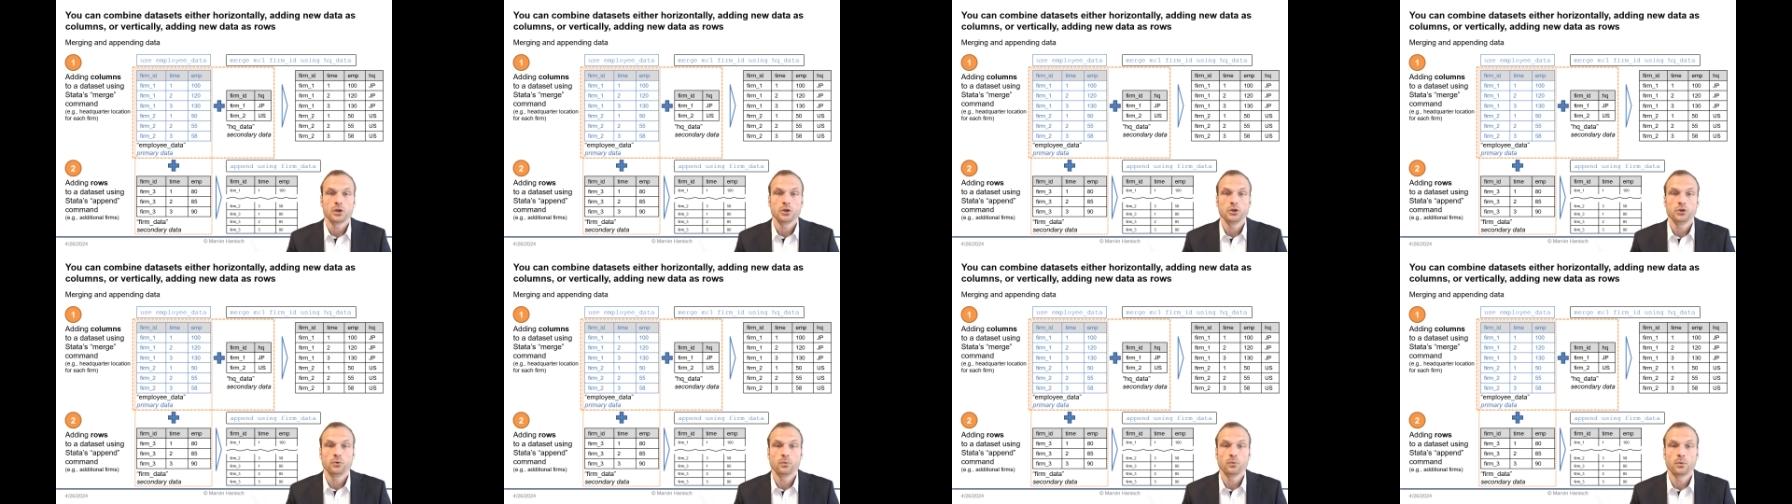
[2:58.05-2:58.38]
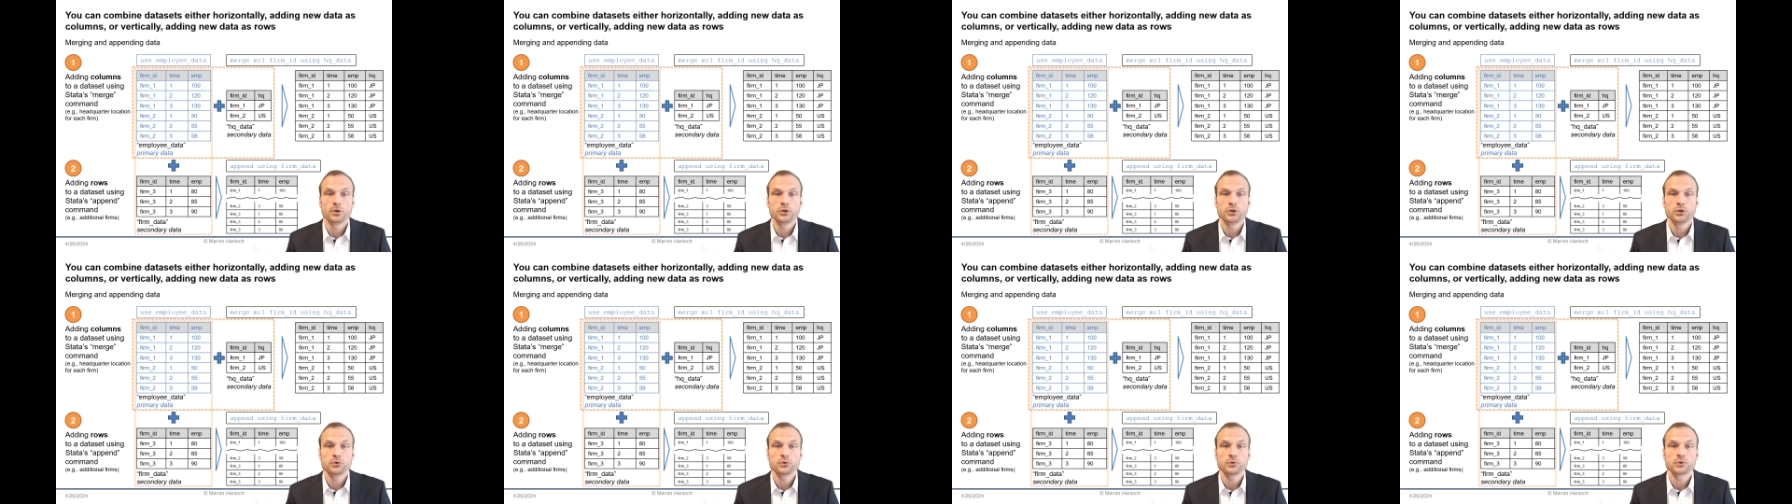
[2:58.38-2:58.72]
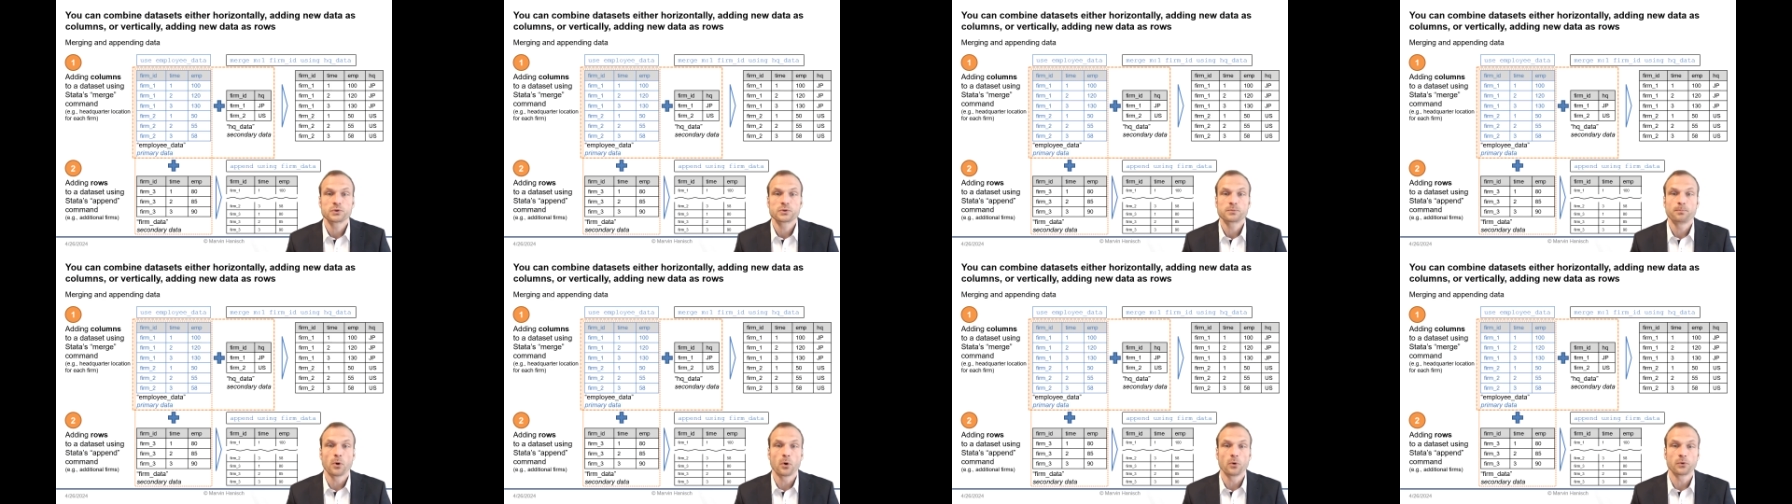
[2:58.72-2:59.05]
you would
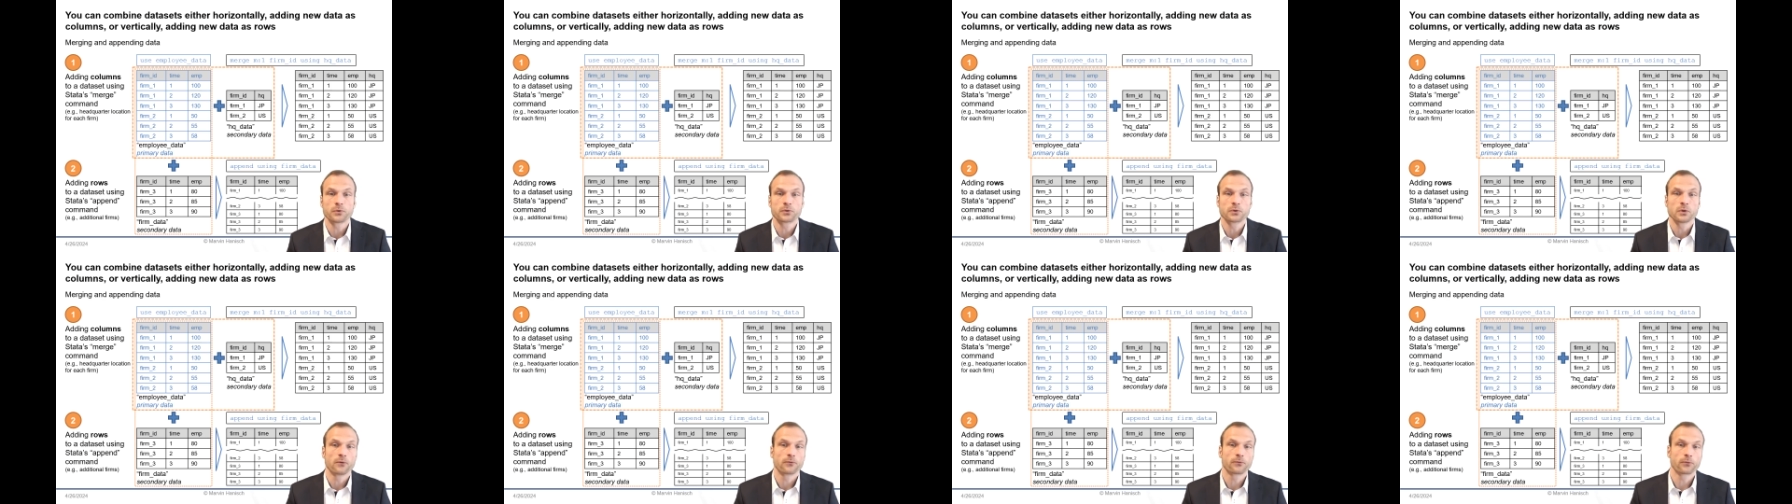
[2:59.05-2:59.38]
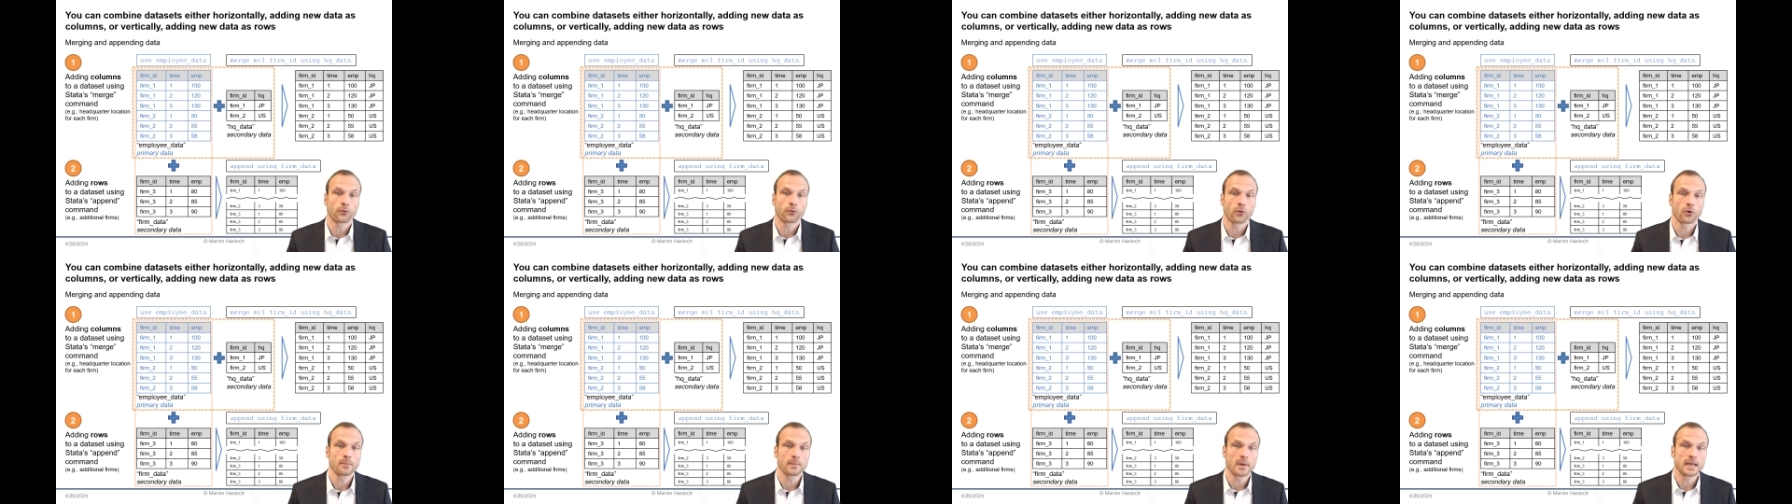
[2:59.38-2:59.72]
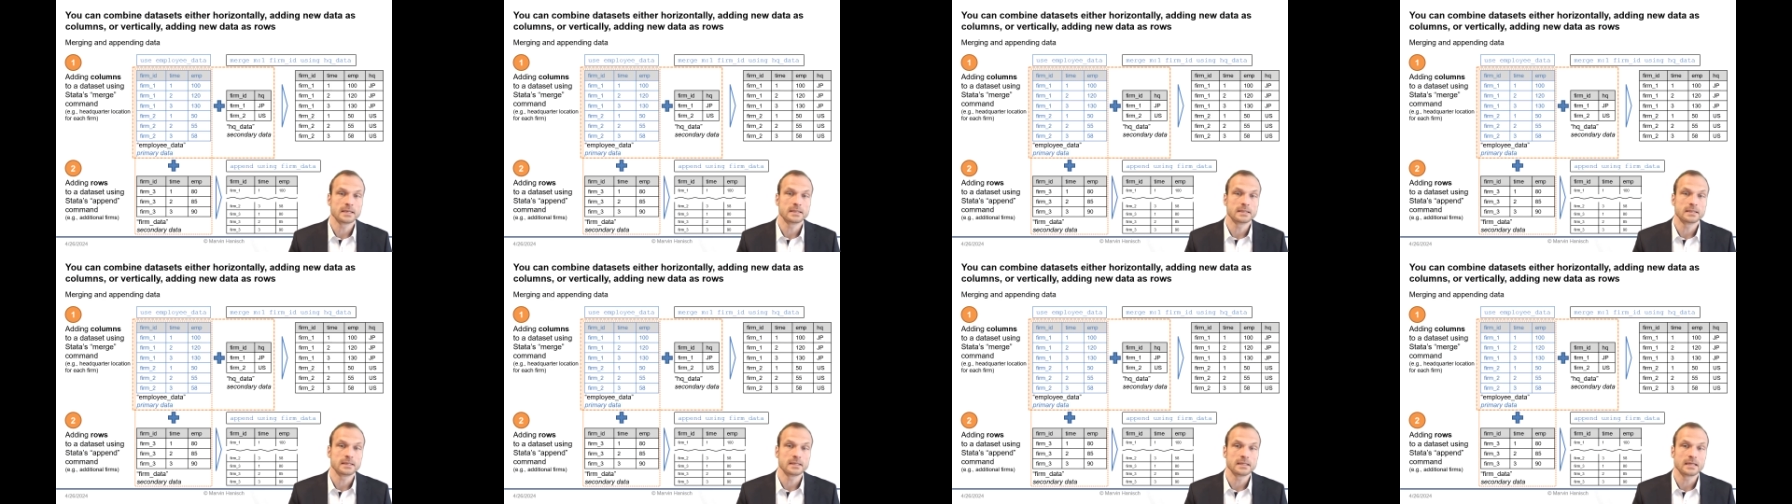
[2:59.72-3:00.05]
use both firm
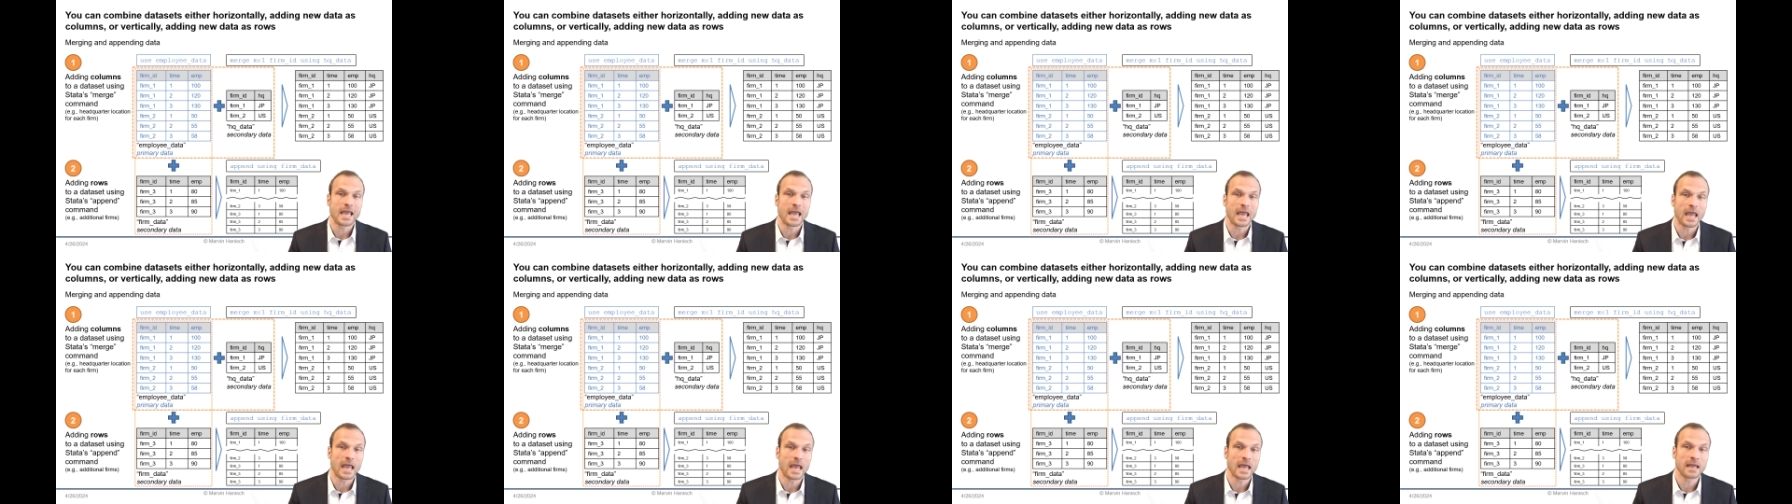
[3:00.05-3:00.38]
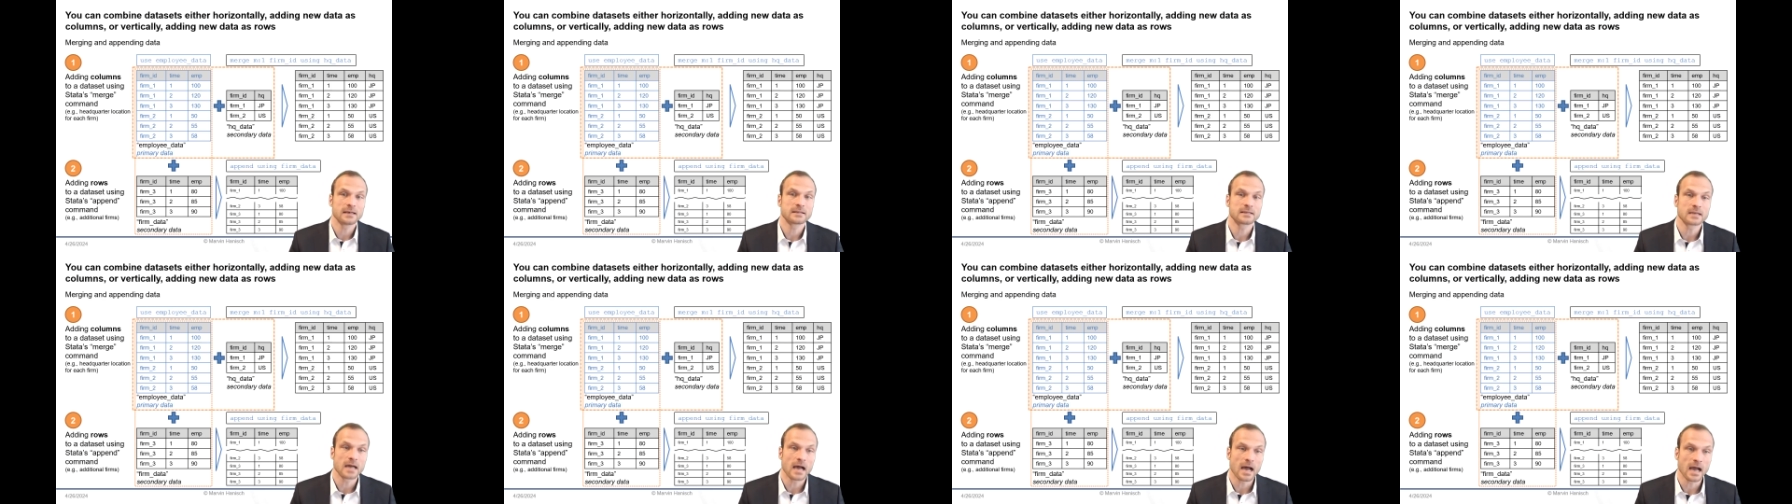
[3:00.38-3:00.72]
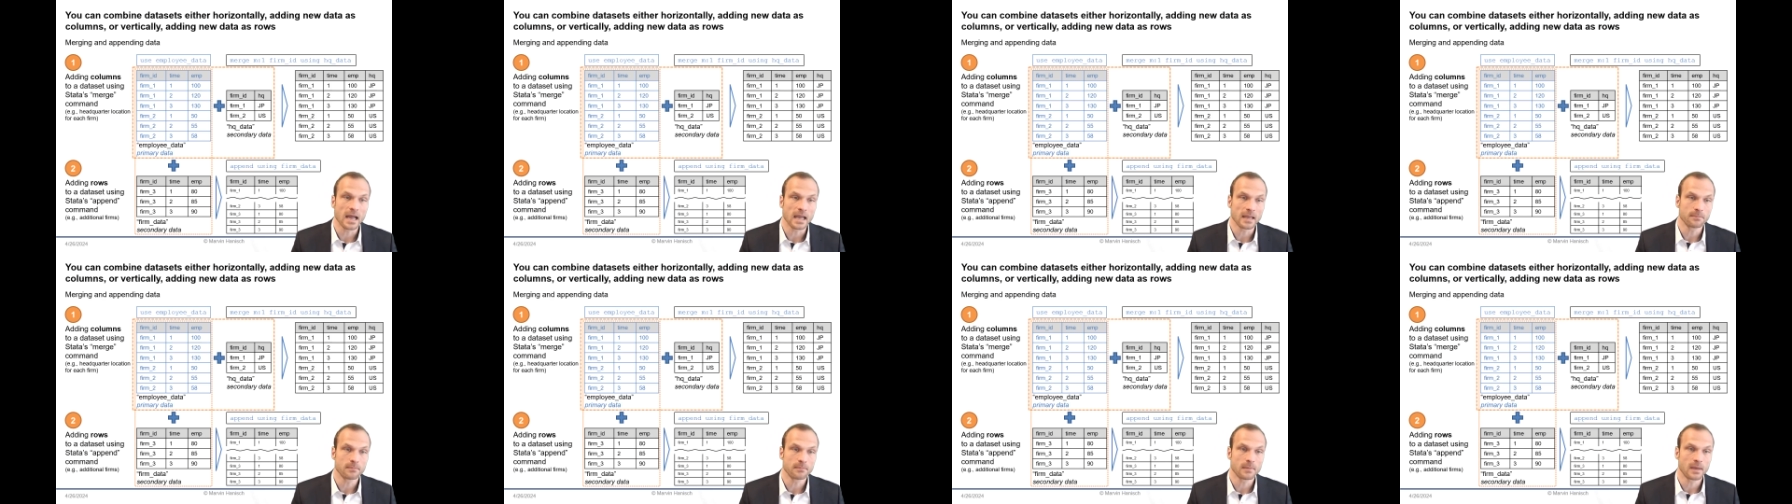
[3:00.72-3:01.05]
ID and time